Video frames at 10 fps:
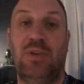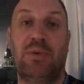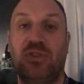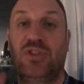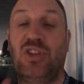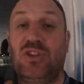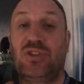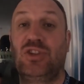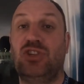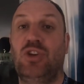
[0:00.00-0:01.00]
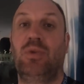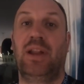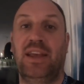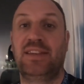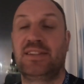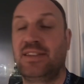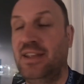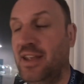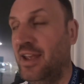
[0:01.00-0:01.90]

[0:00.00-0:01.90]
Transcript: That was on the to do list,